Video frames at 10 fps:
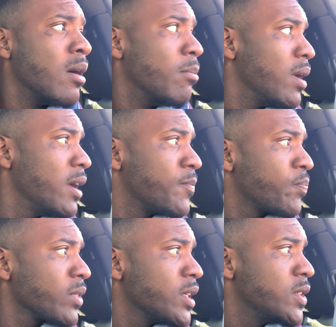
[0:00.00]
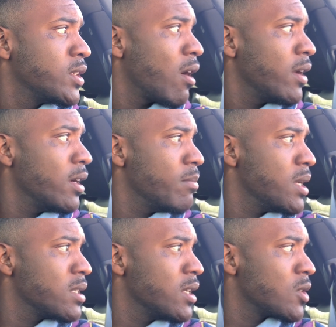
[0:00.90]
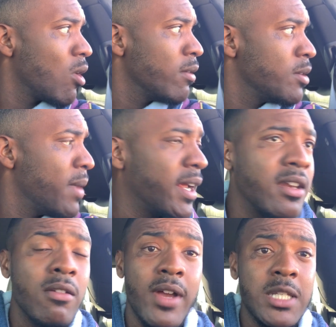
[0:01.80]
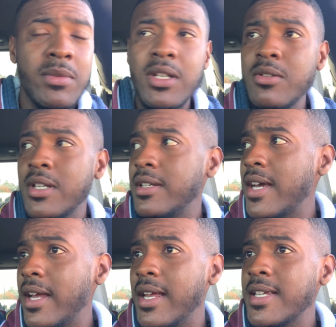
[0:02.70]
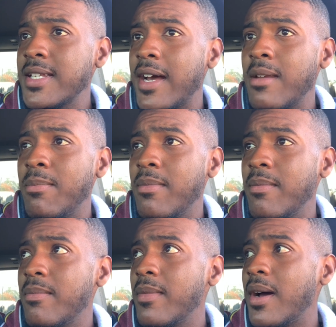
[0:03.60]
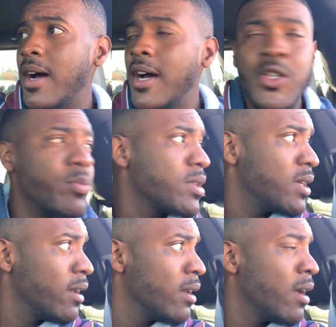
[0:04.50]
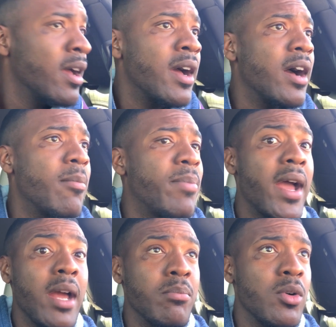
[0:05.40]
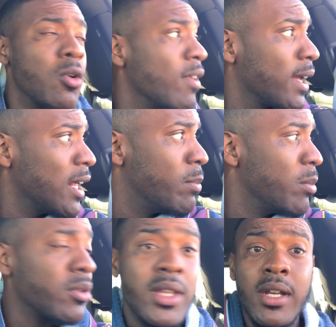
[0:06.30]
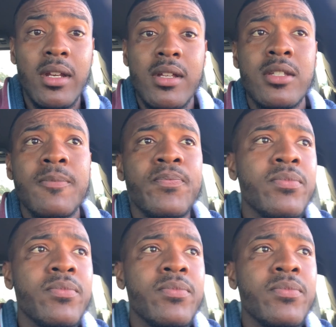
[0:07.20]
But starting a business or making an investment using debt is not 100% a bad move like a lot of people think it is.